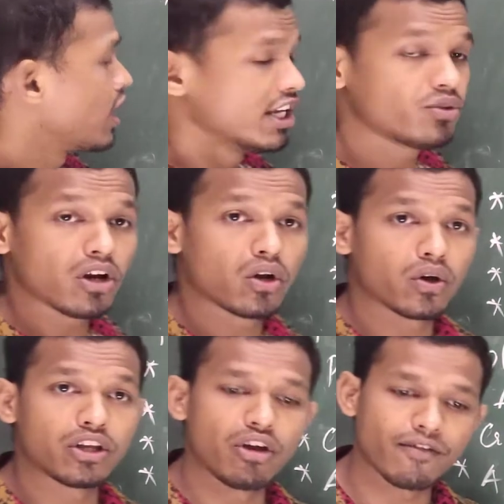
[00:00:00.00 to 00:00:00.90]
as you all
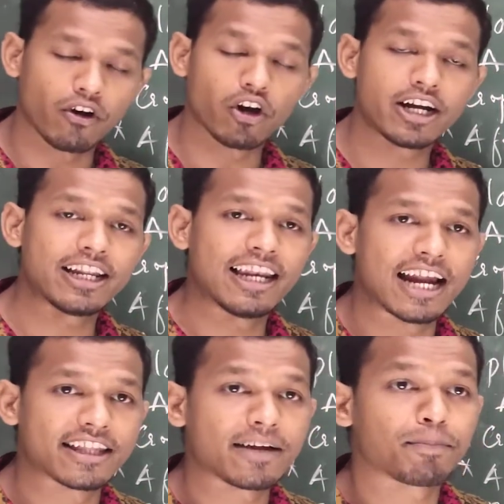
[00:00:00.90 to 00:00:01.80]
know, you have already
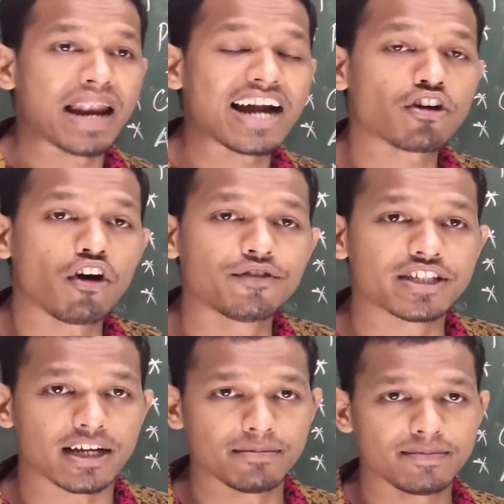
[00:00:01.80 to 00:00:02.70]
learned that plant
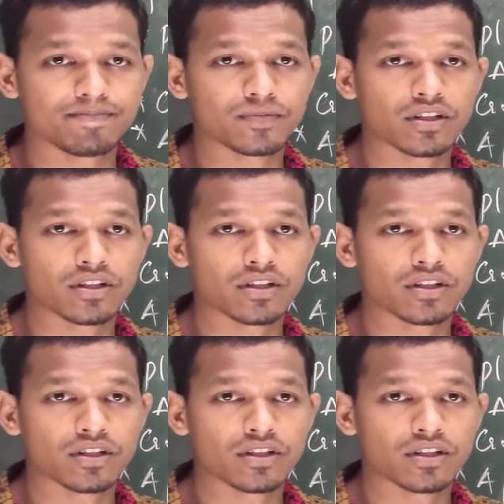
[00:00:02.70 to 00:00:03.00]
absorb